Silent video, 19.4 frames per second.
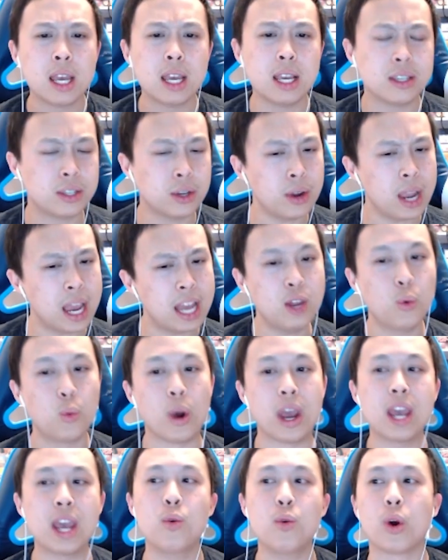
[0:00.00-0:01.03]
is there any
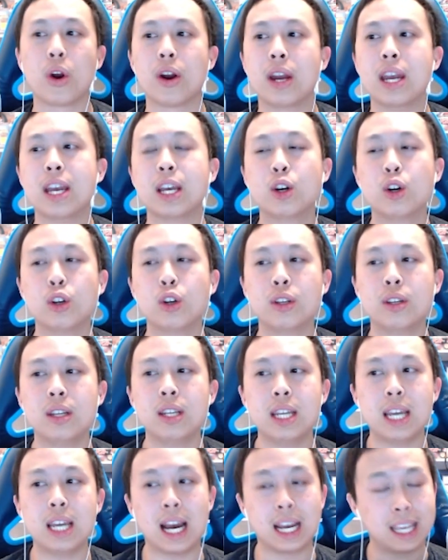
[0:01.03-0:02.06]
way where it could
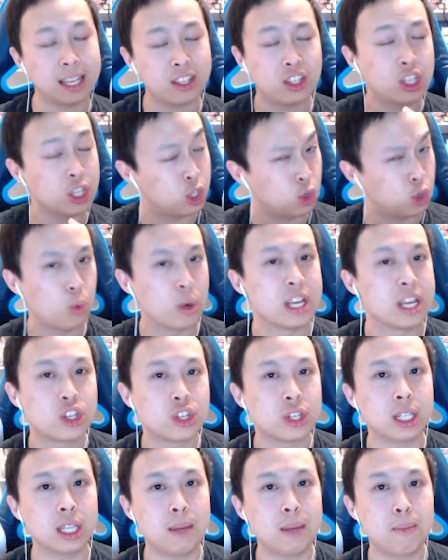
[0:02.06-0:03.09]
I guess
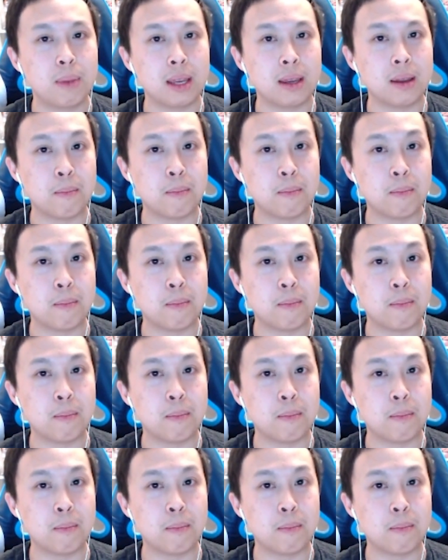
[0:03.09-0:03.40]
situationally be